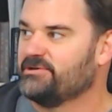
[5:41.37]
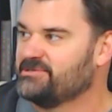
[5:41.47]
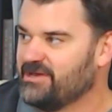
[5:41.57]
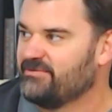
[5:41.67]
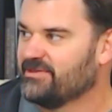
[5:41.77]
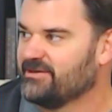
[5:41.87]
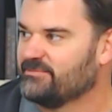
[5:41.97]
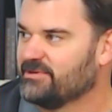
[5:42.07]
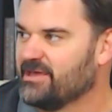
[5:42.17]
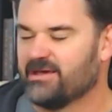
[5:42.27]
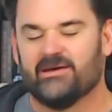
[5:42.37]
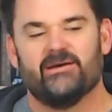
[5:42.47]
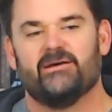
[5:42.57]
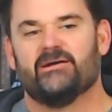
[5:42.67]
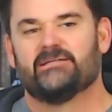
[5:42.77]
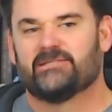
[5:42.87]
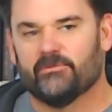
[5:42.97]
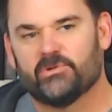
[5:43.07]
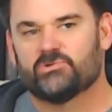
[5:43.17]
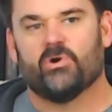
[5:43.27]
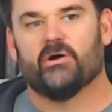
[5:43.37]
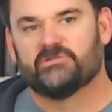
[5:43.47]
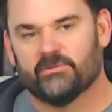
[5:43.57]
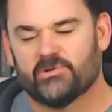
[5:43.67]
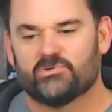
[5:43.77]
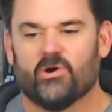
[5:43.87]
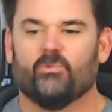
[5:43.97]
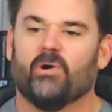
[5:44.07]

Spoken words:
is giving them. They're like, something's wrong, something's wrong.